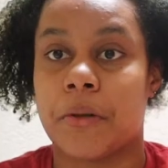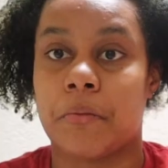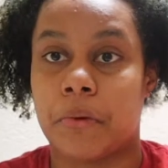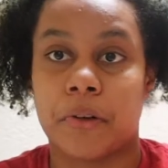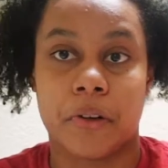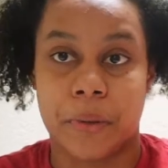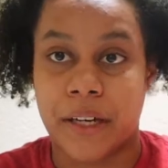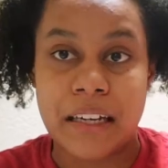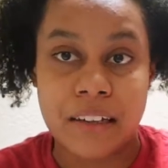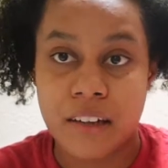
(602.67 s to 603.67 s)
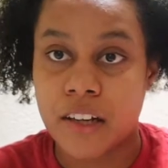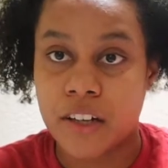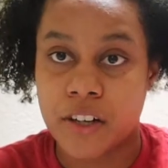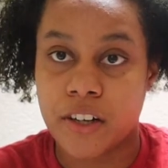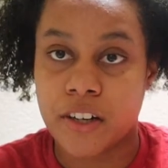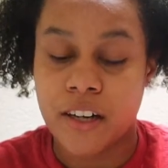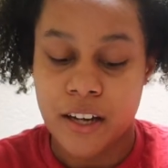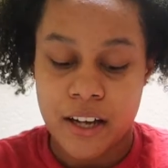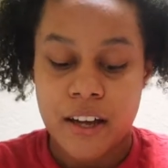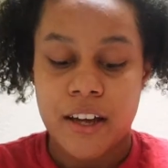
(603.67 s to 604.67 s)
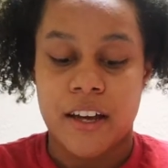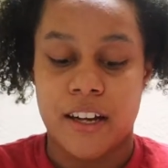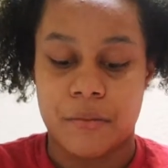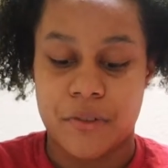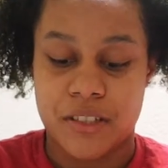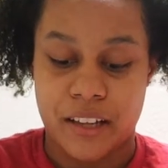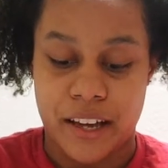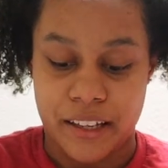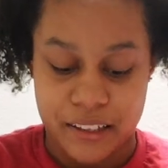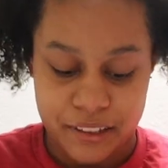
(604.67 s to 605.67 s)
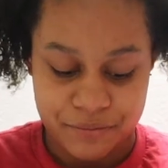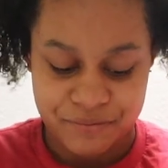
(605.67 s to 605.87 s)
up green color and i'm just like